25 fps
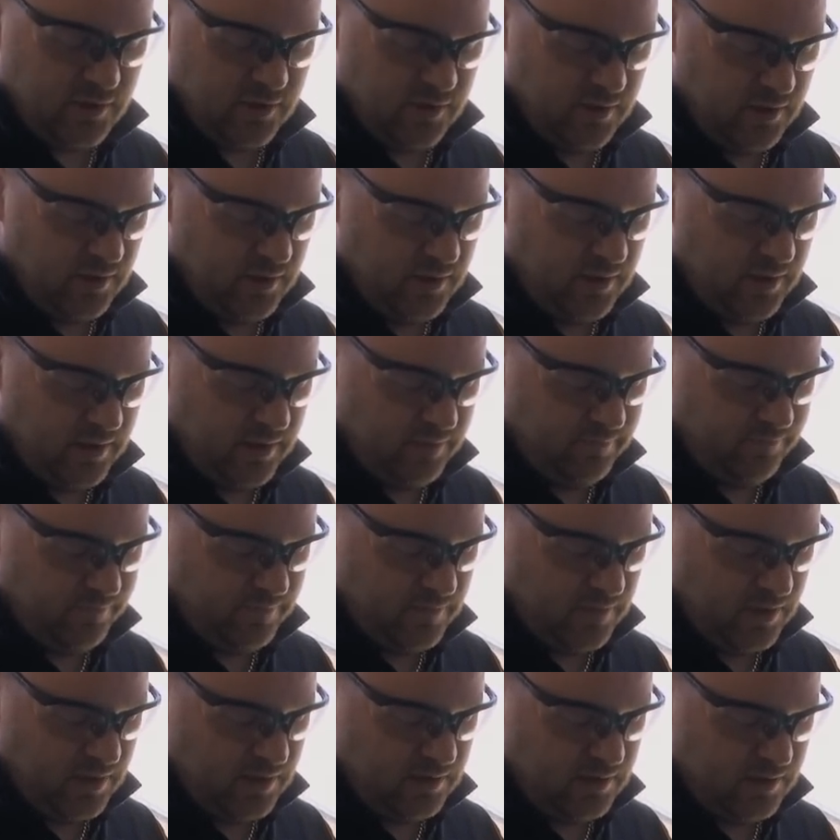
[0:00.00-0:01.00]
and
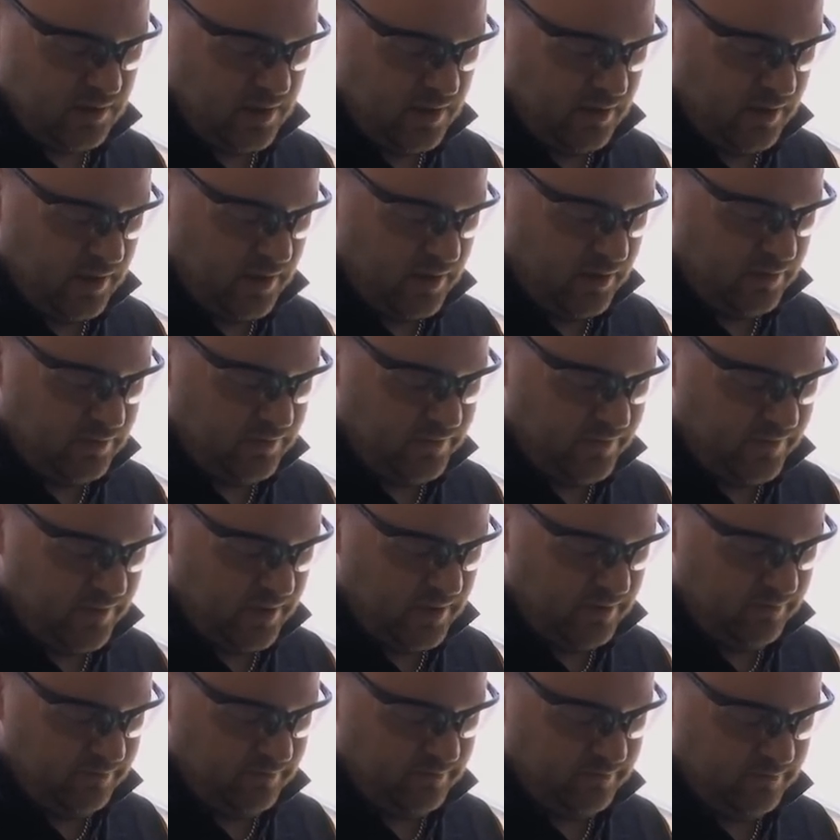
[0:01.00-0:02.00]
into there it goes
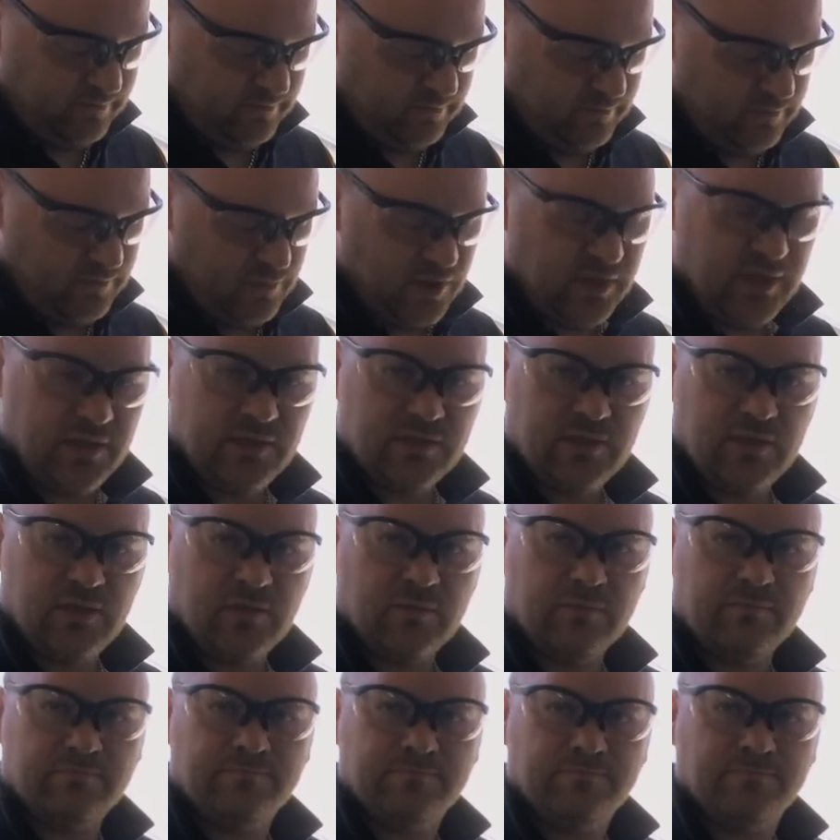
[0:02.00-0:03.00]
for heating
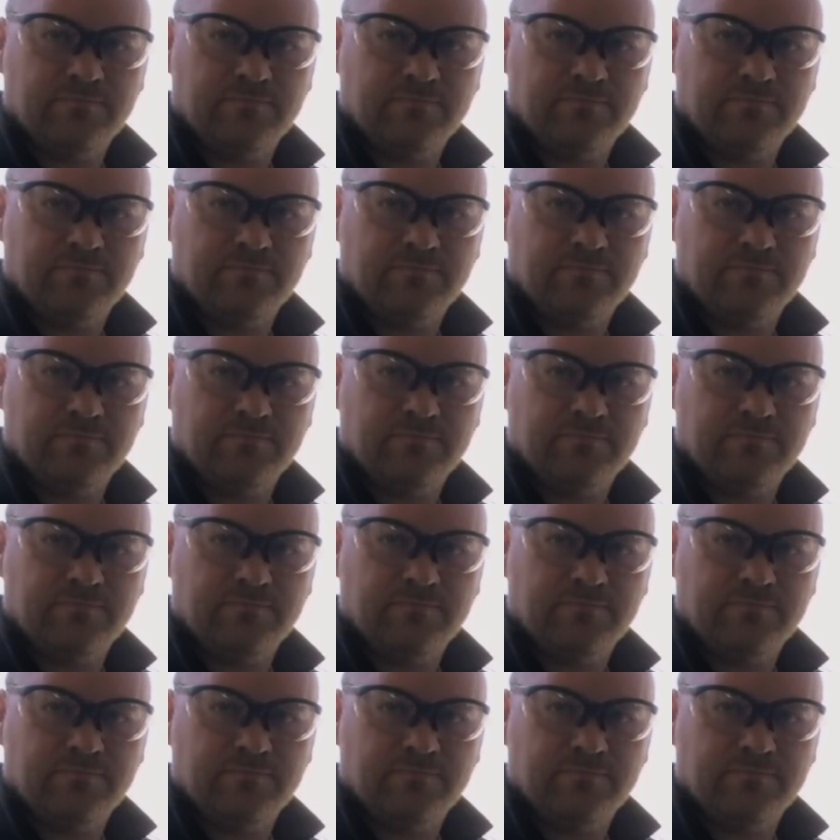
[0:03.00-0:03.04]
up.